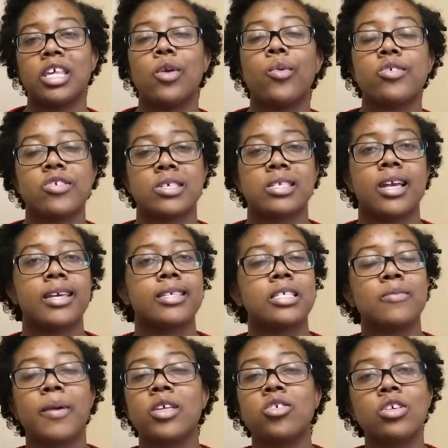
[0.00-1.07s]
which is nice,
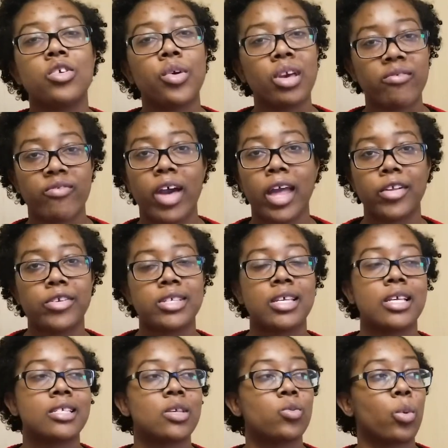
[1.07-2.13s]
especially during final
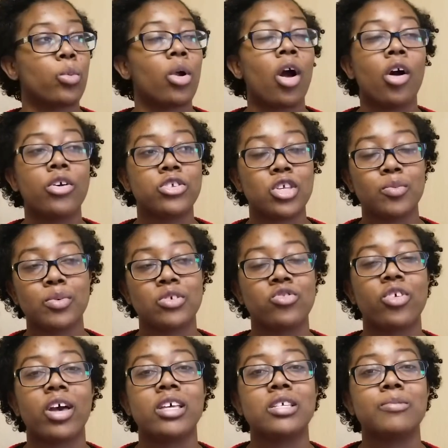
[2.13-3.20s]
season when we're all super
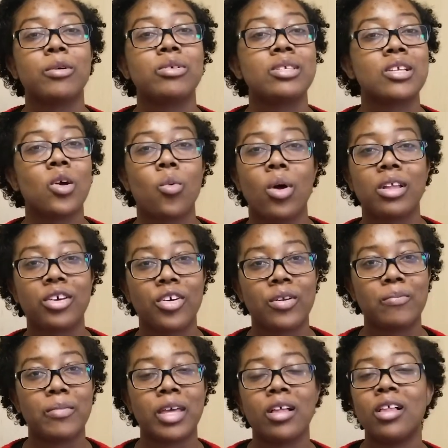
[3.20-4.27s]
stressed, but we still want a
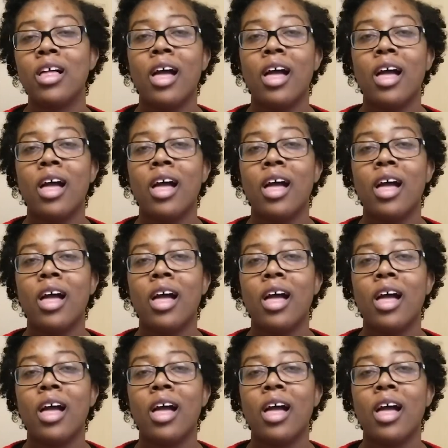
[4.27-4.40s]
good meal.